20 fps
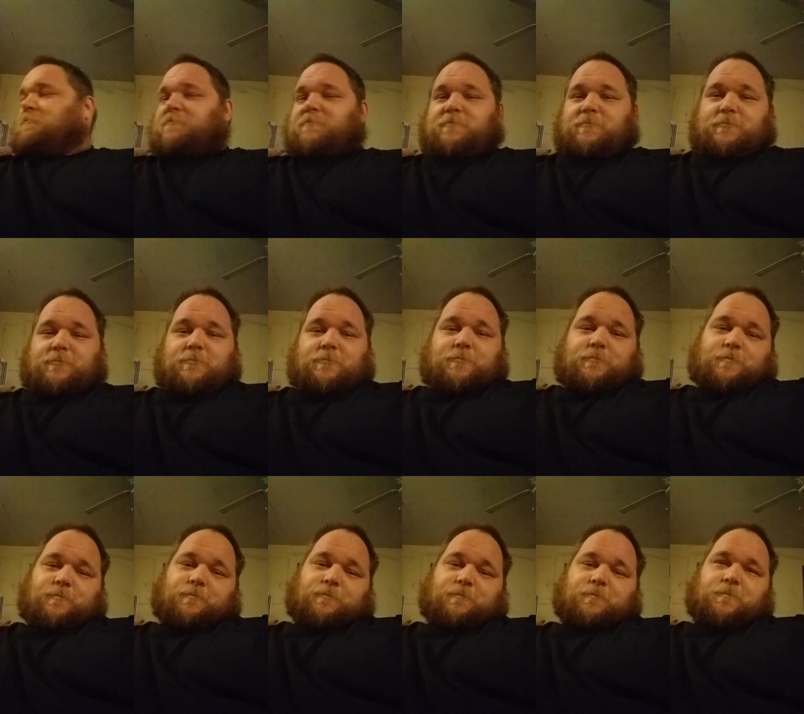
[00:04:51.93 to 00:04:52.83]

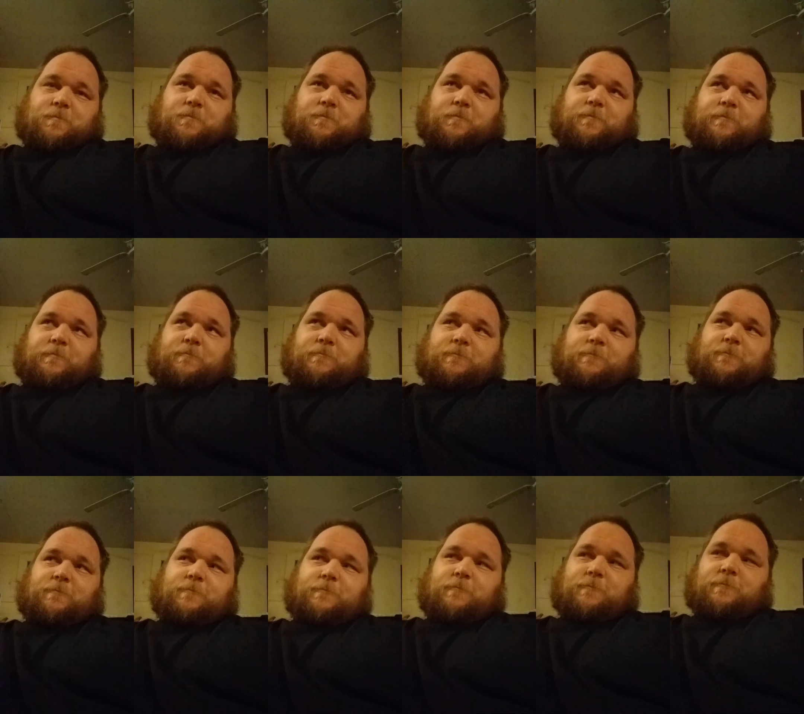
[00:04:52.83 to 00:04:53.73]

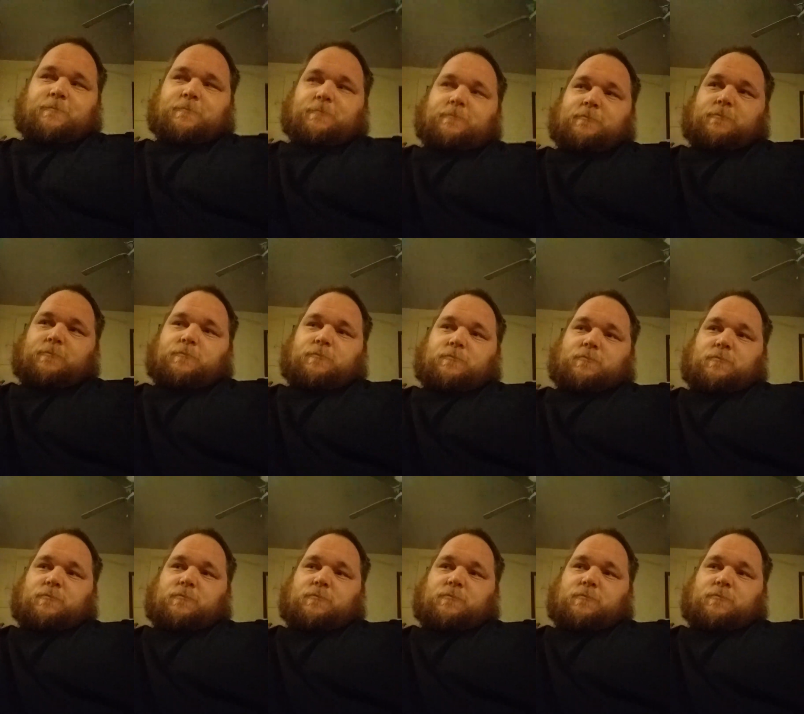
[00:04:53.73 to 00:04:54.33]
Nothing is said.